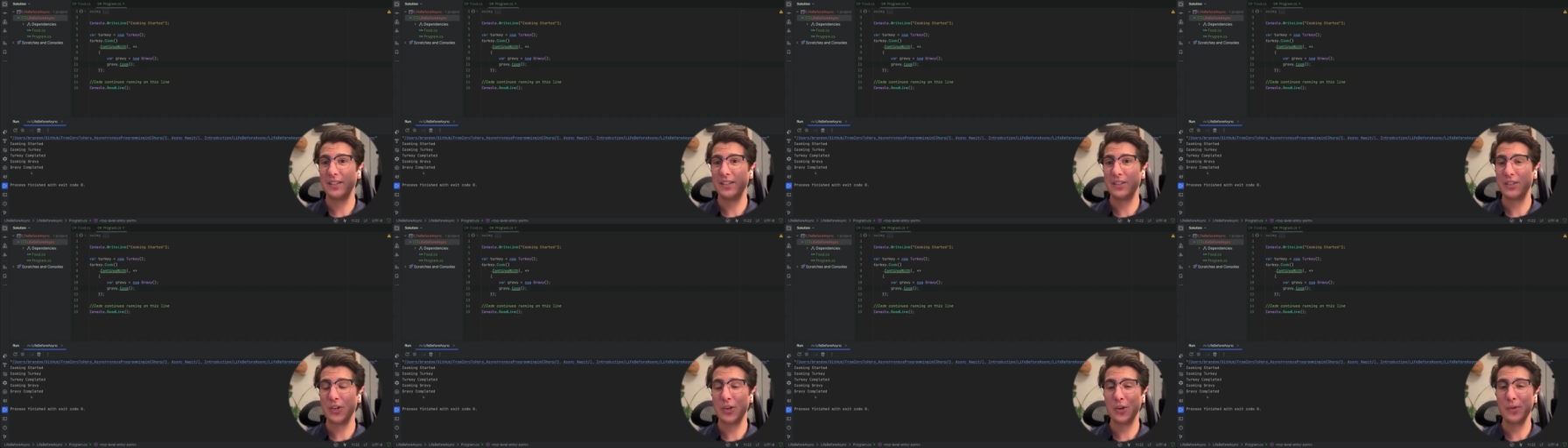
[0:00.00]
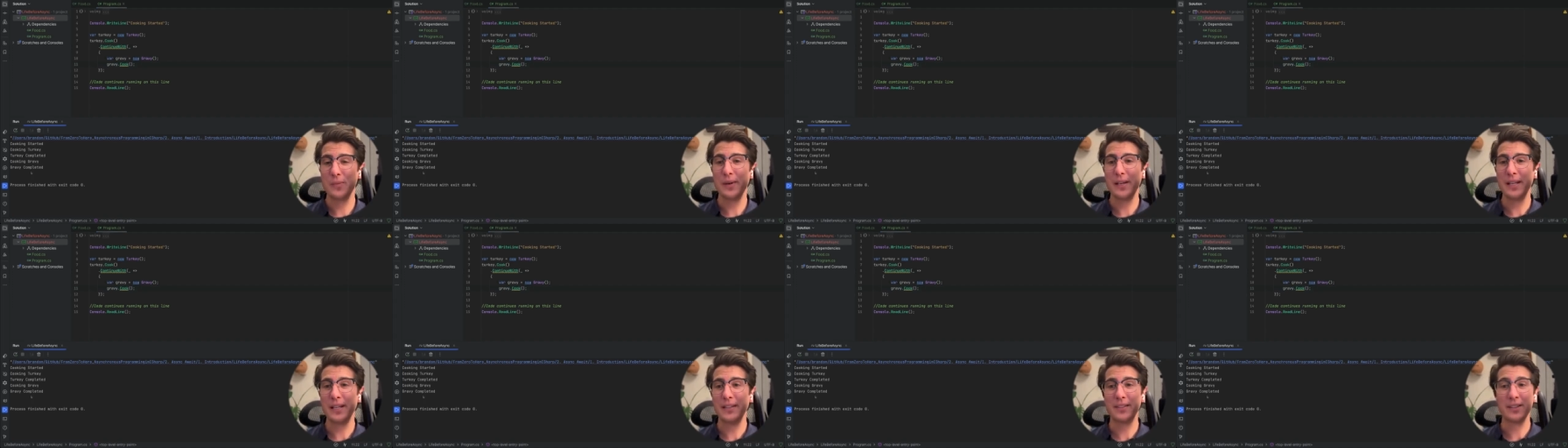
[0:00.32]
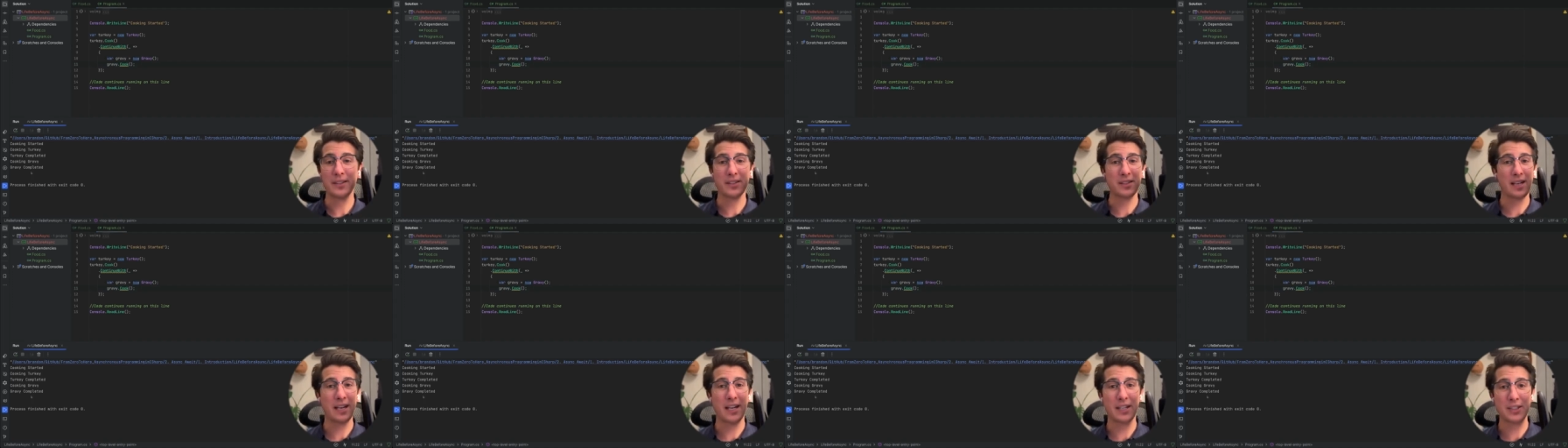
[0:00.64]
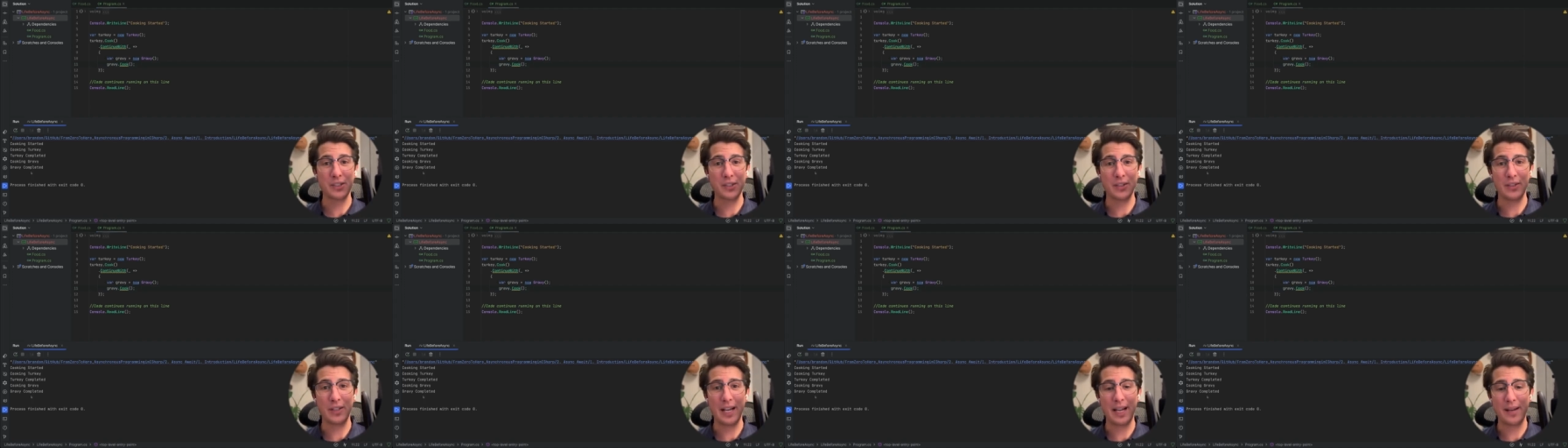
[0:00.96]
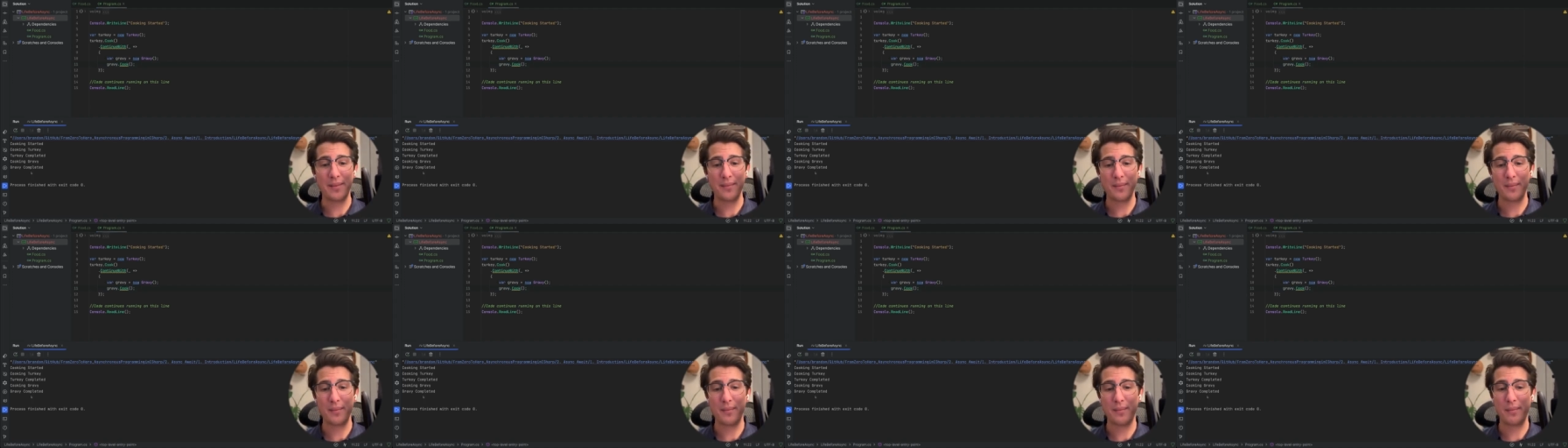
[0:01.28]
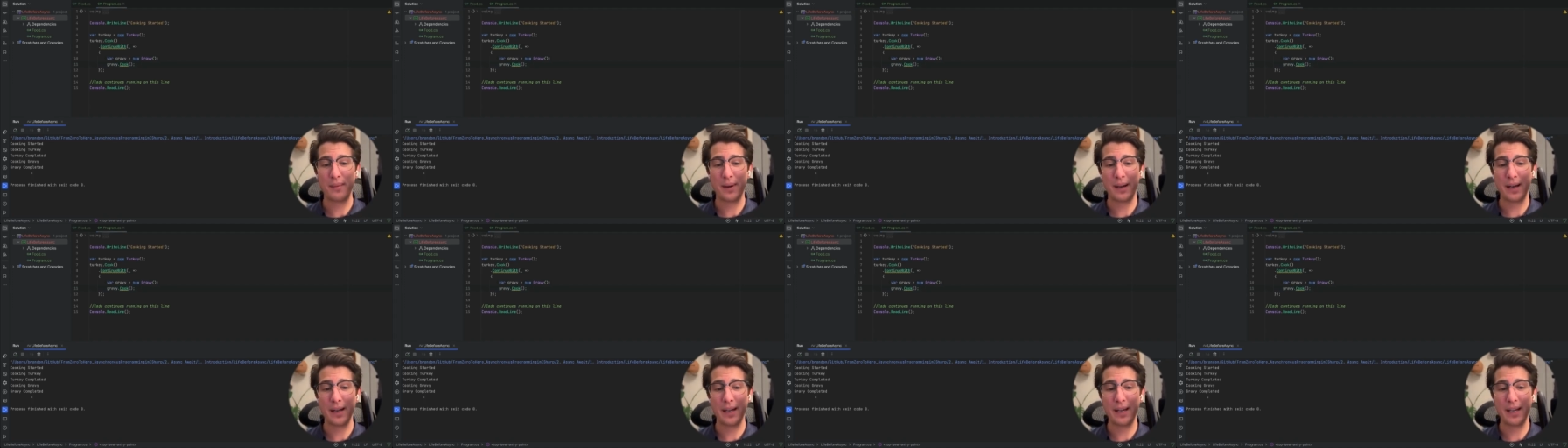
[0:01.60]
terminate this console app
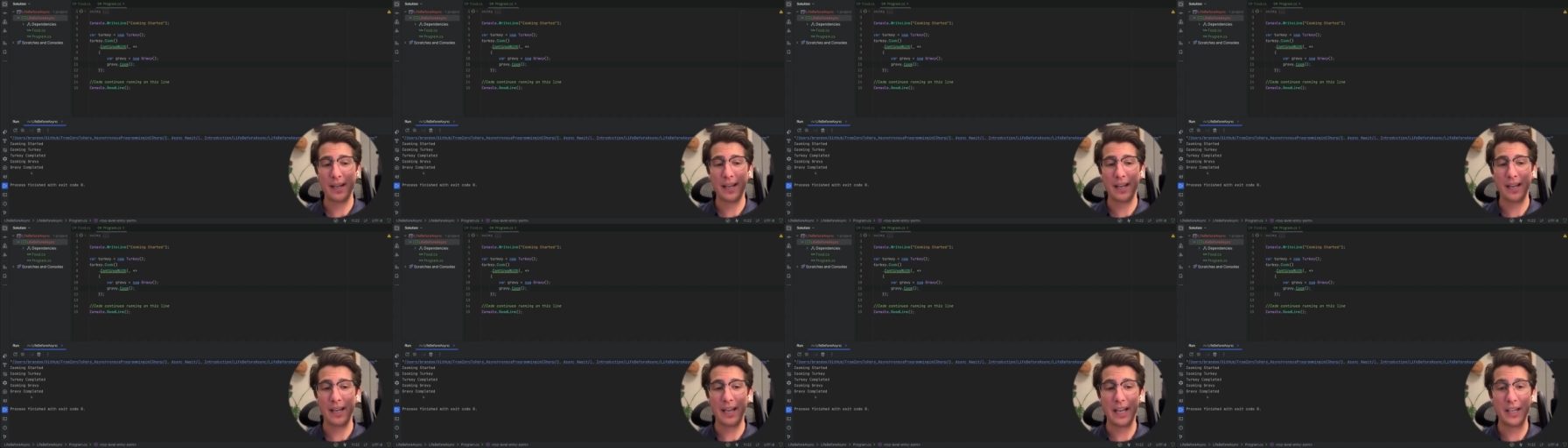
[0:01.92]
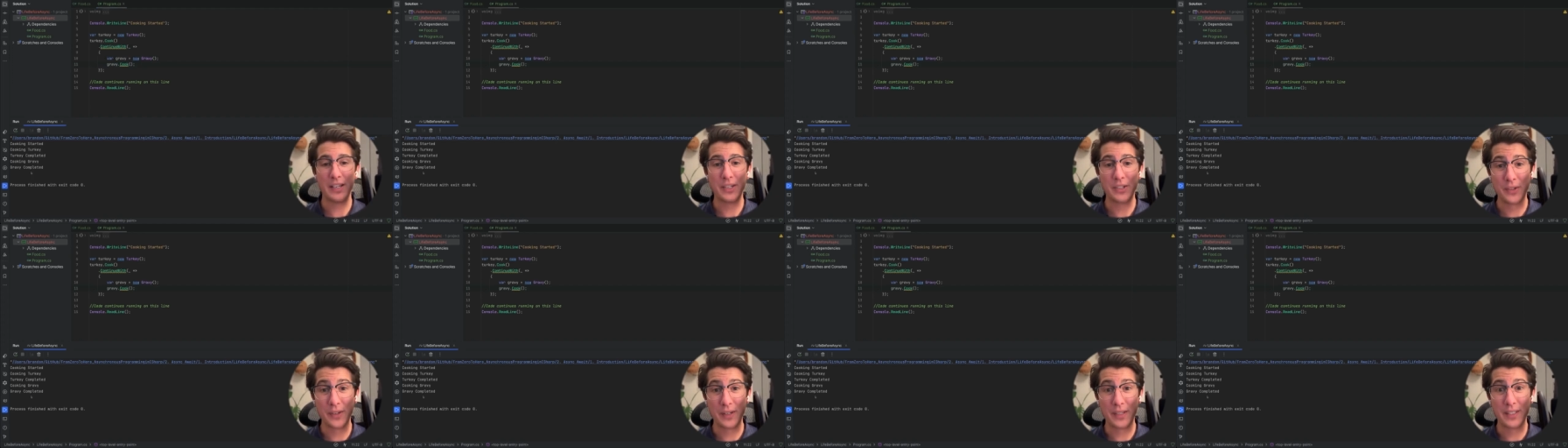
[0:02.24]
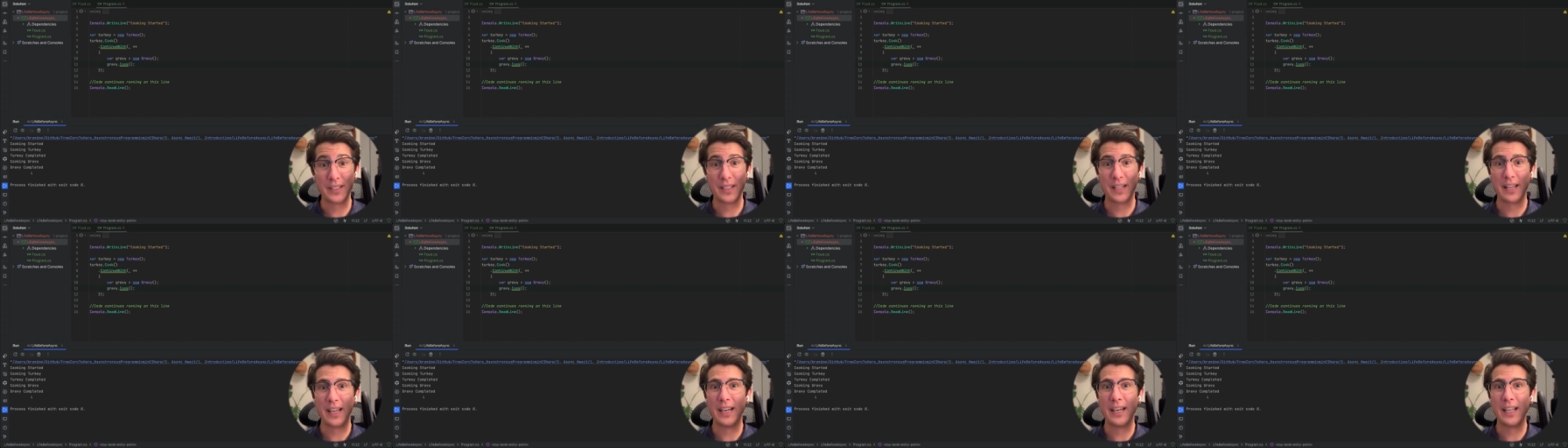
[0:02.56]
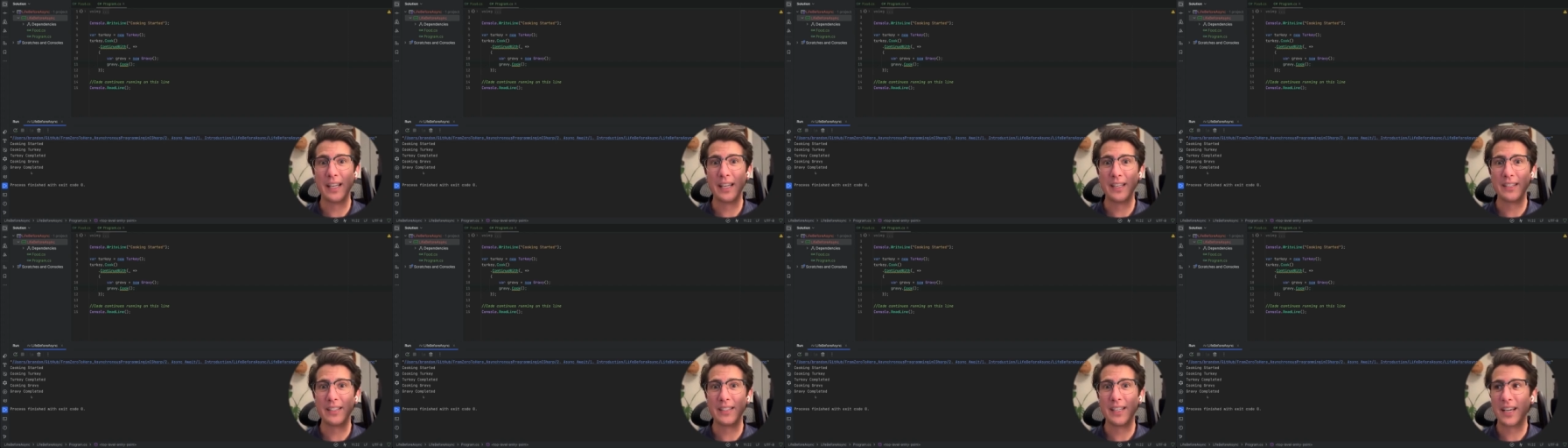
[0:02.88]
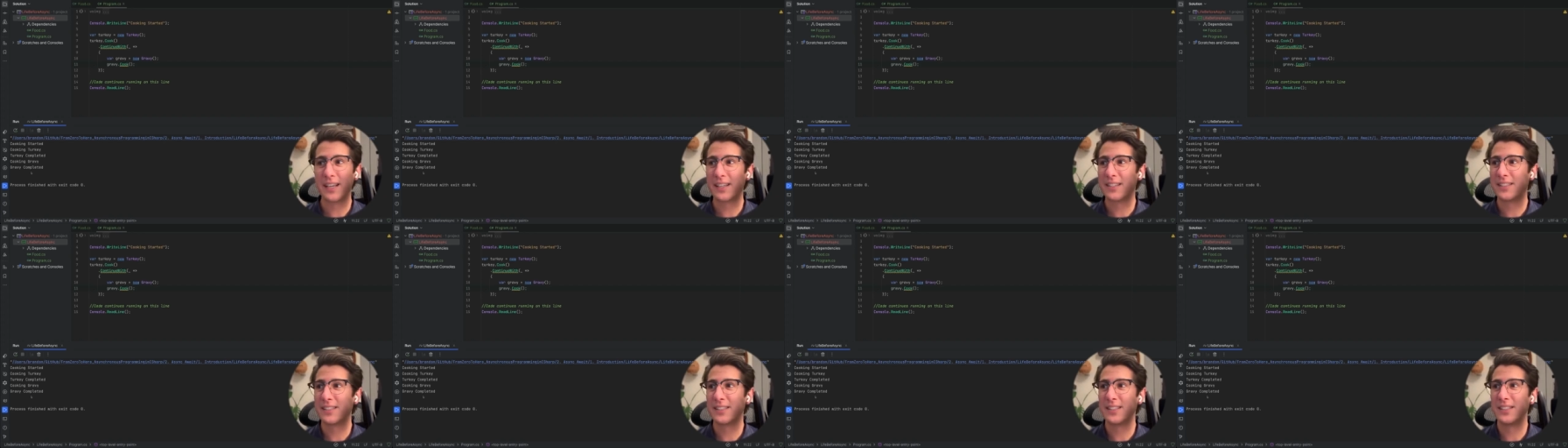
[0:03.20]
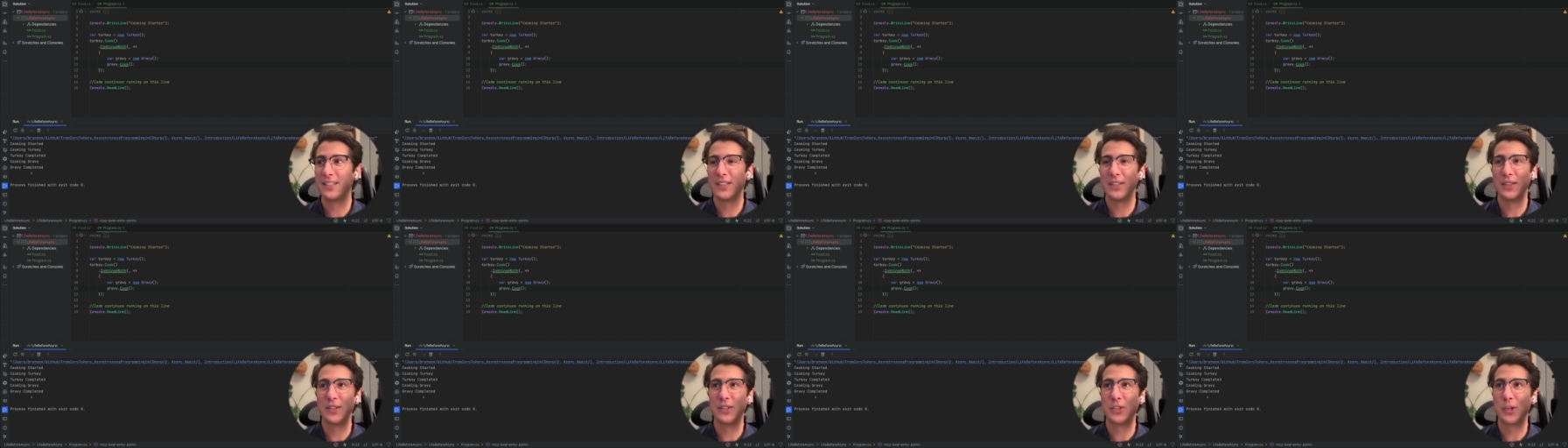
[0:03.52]
by entering any text
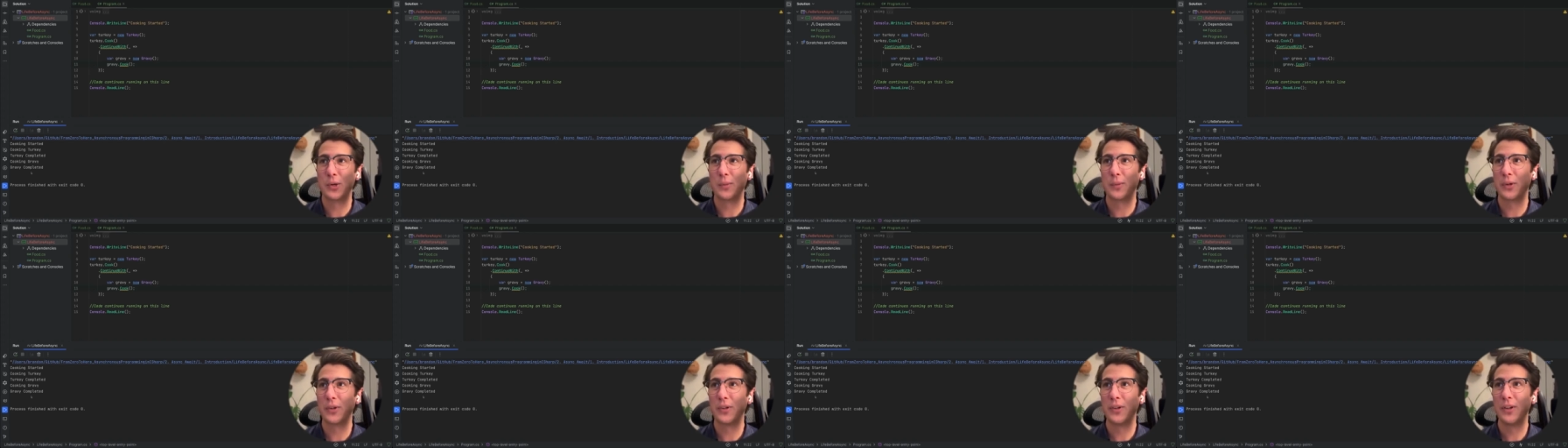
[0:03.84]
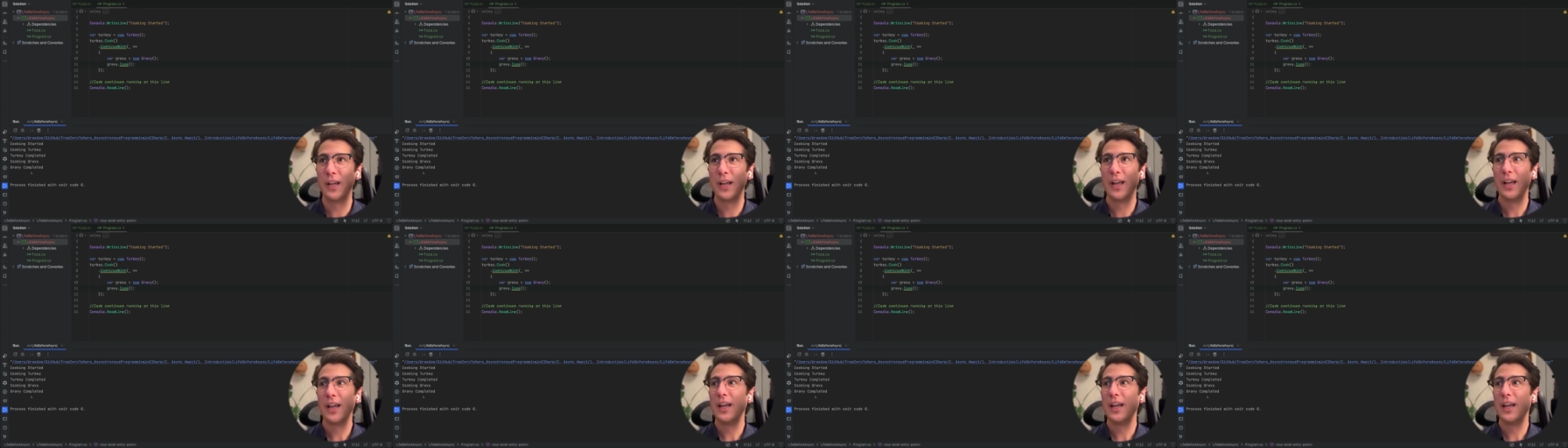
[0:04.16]
into the terminal,